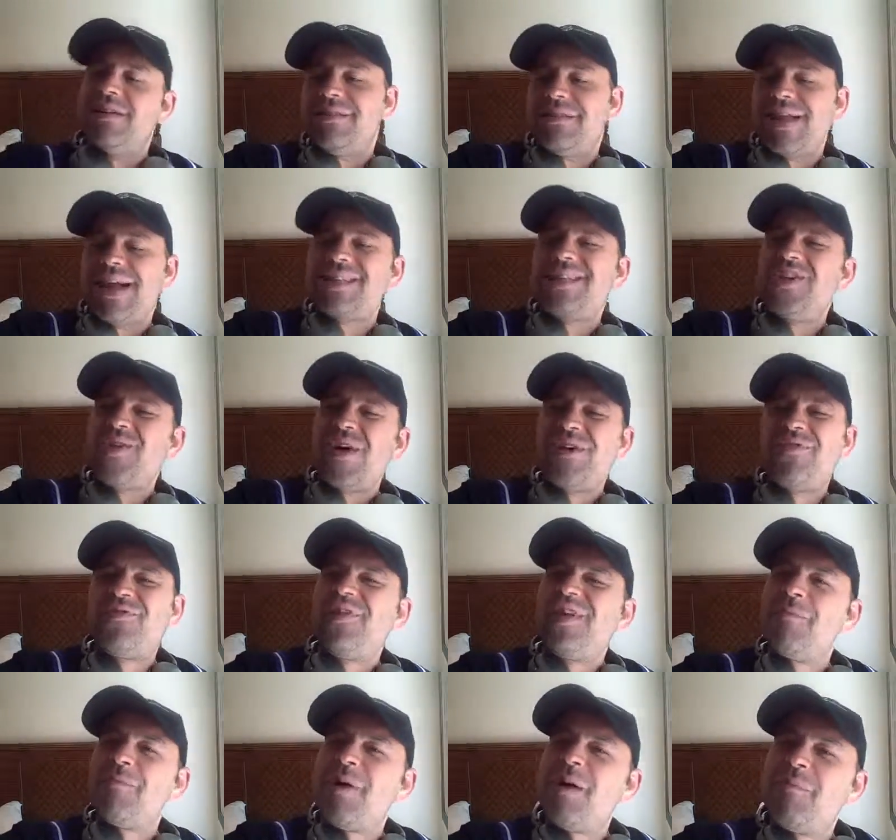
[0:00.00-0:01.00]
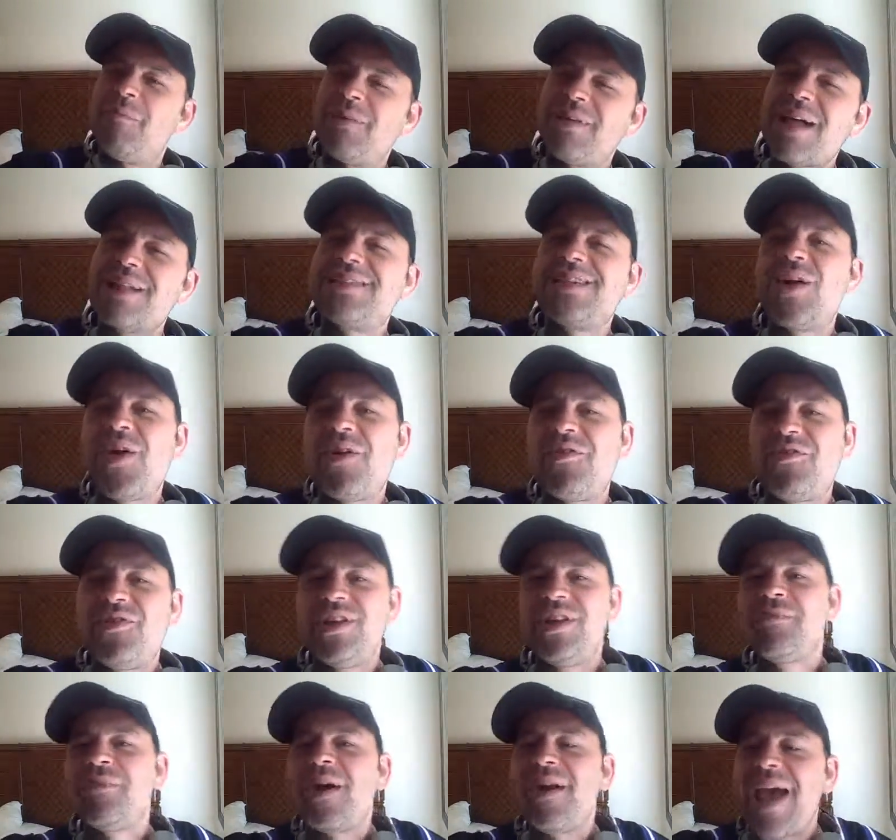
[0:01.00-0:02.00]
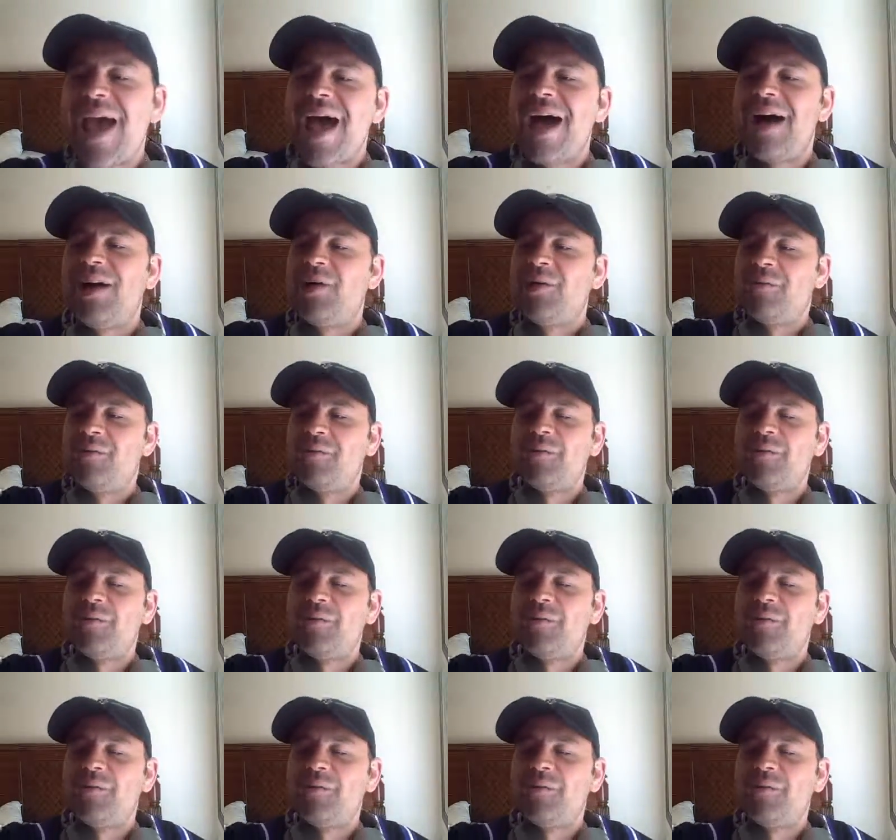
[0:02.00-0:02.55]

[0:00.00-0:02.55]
That's how I feel about Al.